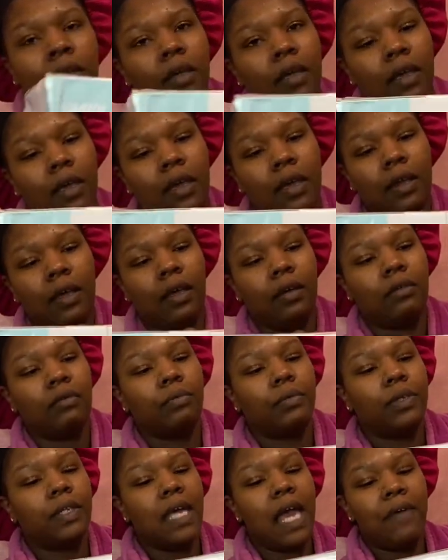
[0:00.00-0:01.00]
And I don't
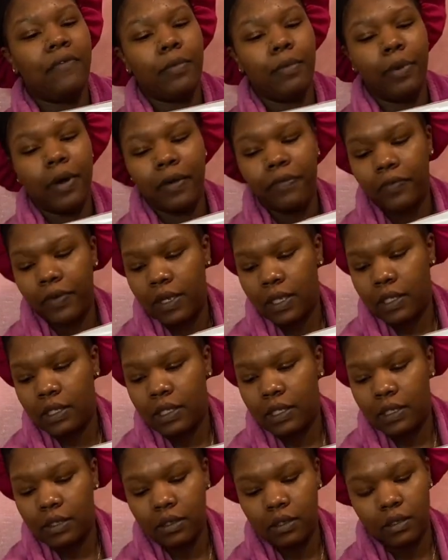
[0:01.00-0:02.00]
really have a
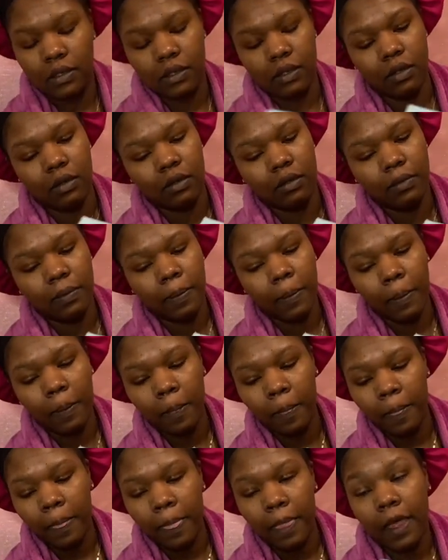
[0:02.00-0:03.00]
preference. So,
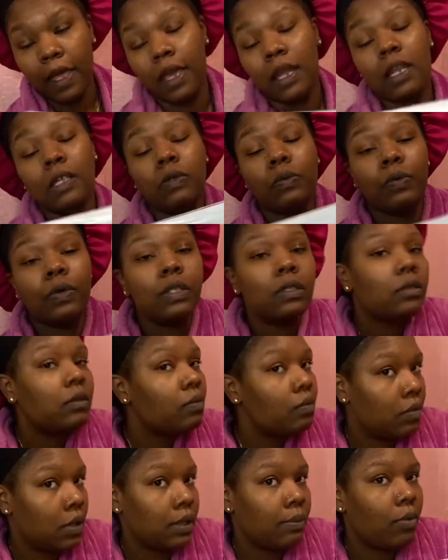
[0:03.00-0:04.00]
and this one
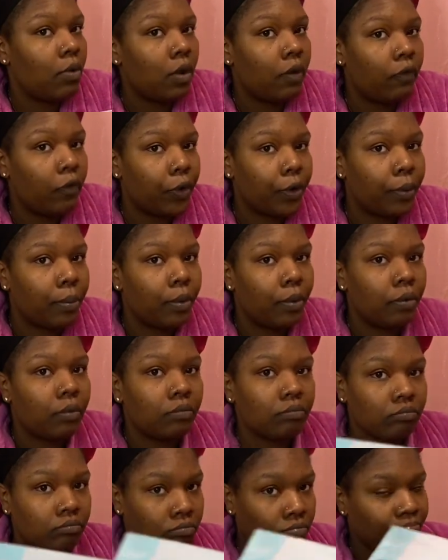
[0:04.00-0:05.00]
was more affordable.
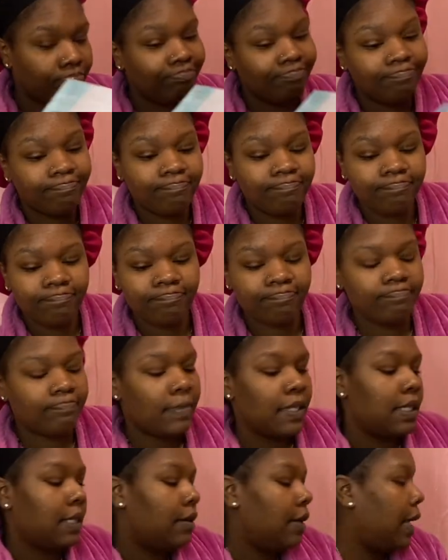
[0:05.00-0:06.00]

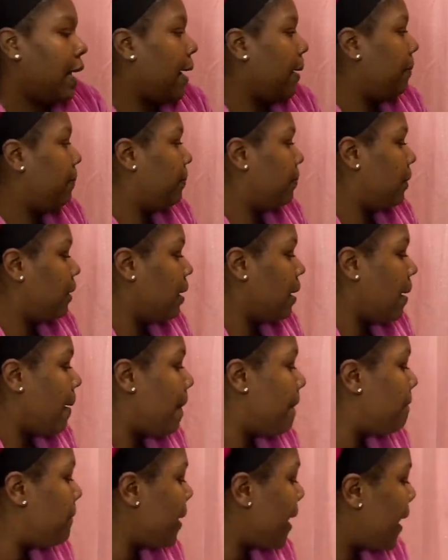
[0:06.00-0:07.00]
So yeah.
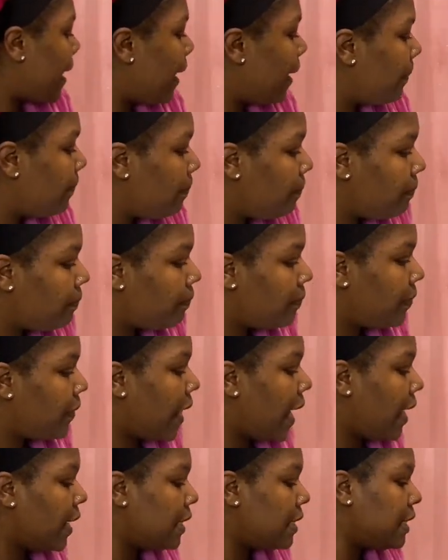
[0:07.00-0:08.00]
But
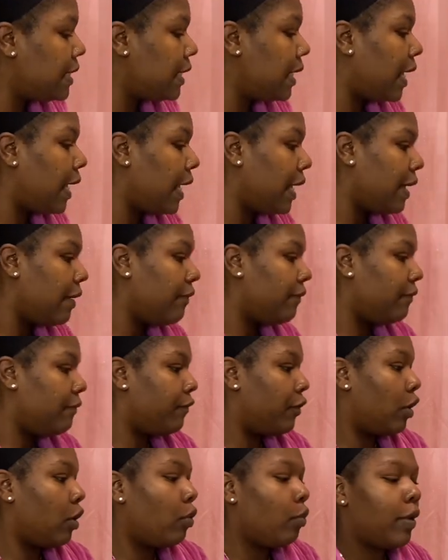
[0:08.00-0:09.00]
that is it
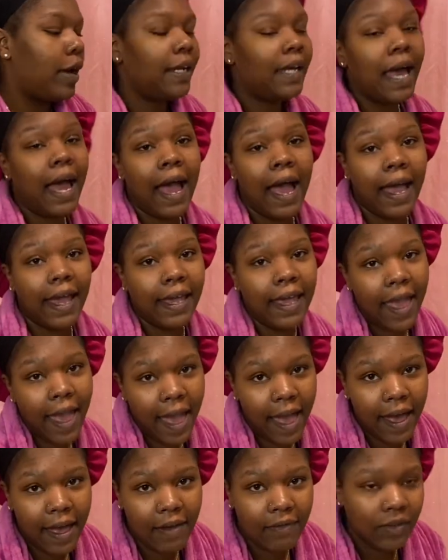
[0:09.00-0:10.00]
for what I
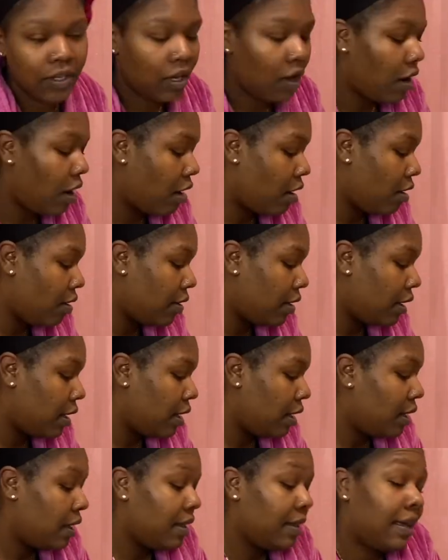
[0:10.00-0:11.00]
have, y'all.
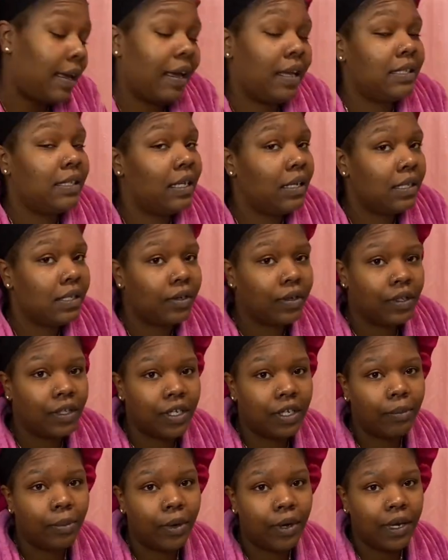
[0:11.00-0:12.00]
Like I said, it's early
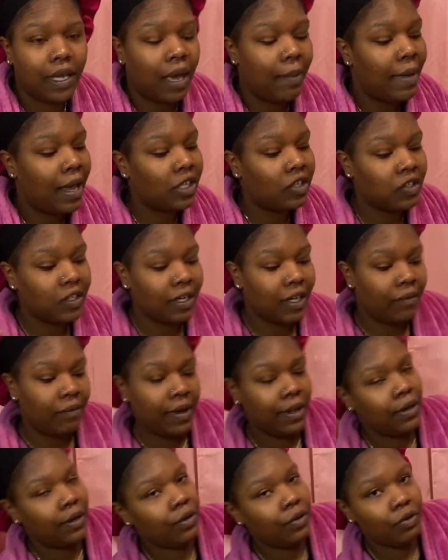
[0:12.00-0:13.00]
in the morning. I'm actually getting
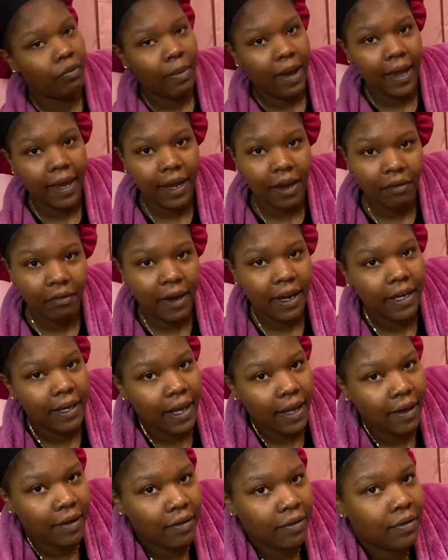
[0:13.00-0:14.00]
ready to do my hair right
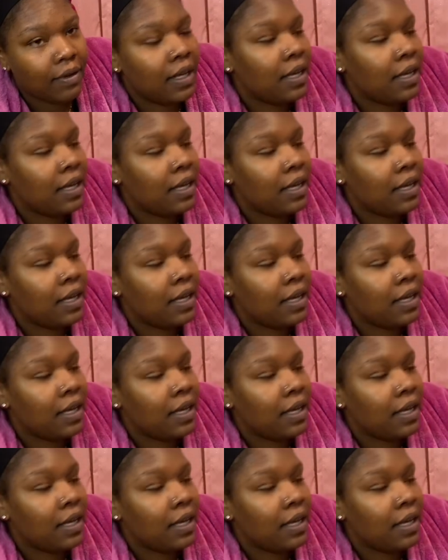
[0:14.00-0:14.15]
now.